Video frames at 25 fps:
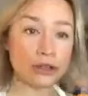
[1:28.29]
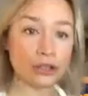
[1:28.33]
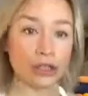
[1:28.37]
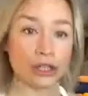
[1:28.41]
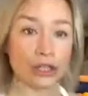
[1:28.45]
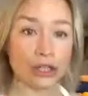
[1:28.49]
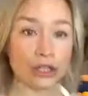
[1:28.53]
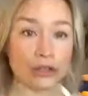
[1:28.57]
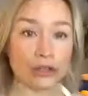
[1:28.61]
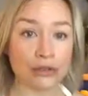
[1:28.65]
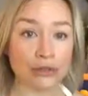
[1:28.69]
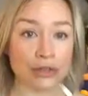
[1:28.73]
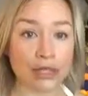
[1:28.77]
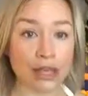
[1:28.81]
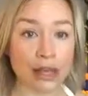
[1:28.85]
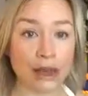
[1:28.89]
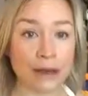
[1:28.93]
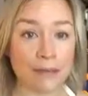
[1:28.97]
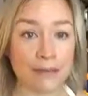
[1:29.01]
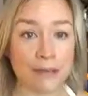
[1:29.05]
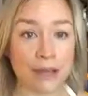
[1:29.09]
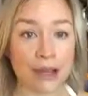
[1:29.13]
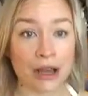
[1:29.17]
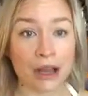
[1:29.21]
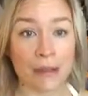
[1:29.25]
use
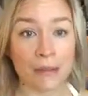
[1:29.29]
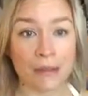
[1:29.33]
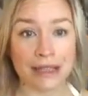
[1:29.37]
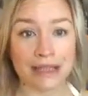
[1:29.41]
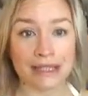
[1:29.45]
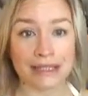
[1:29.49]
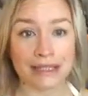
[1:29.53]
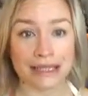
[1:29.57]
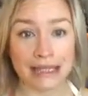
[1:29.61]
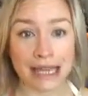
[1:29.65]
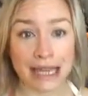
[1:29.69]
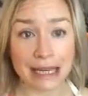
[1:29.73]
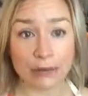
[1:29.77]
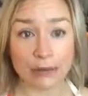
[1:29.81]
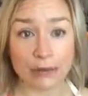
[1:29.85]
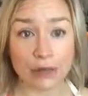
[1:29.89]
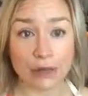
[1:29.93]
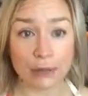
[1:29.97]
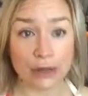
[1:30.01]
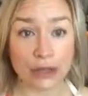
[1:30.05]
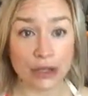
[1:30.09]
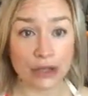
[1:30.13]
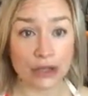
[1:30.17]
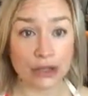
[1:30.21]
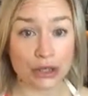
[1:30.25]
a couple of
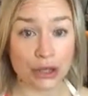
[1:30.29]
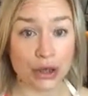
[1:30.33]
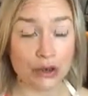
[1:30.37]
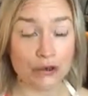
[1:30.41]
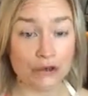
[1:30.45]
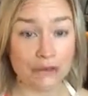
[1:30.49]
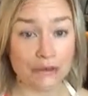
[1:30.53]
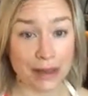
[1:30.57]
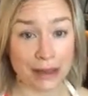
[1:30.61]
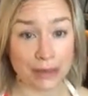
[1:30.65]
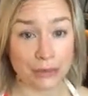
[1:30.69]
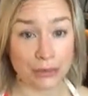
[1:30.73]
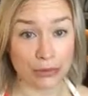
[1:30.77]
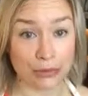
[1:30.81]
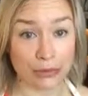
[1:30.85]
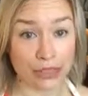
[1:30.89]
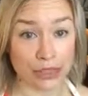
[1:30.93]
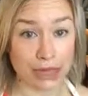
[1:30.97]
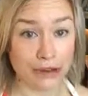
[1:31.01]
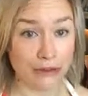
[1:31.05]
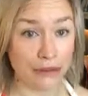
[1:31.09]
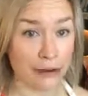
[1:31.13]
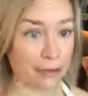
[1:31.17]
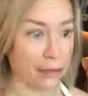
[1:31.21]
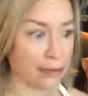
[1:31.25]
tablespoons of maple
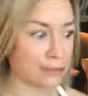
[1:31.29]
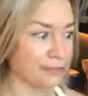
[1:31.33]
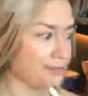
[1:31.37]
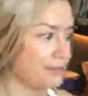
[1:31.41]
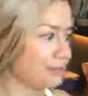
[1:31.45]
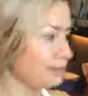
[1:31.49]
syrup.